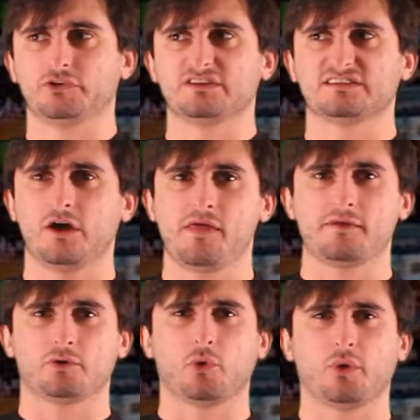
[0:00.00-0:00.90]
You could tell that
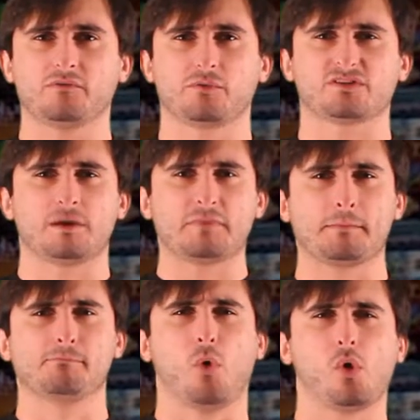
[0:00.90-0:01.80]
they were going for
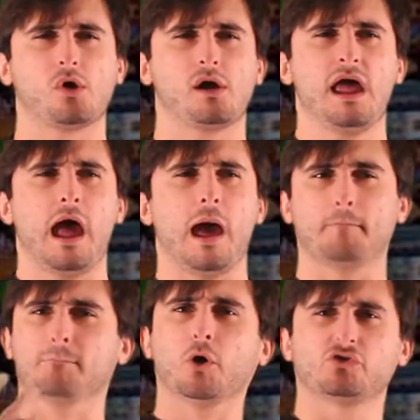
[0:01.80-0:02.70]
something more
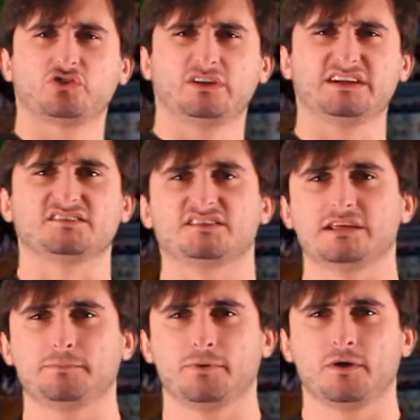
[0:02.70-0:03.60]
emotionally
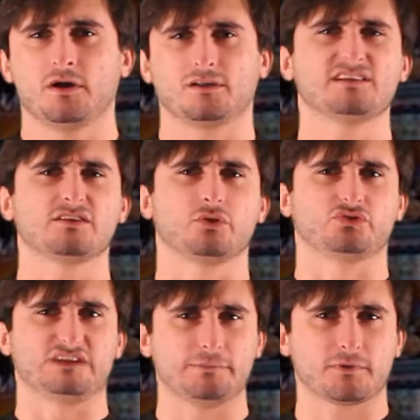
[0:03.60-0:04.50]
deep, or at least a little
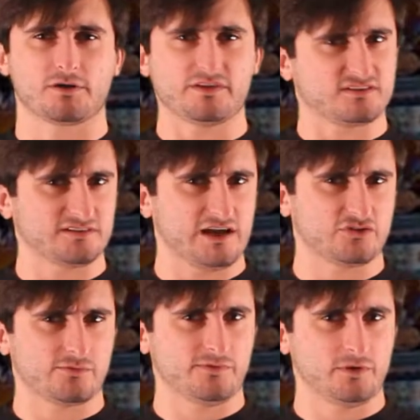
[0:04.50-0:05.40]
deeper than a
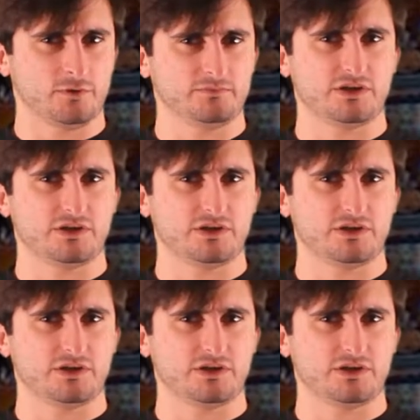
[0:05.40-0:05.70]
slasher film.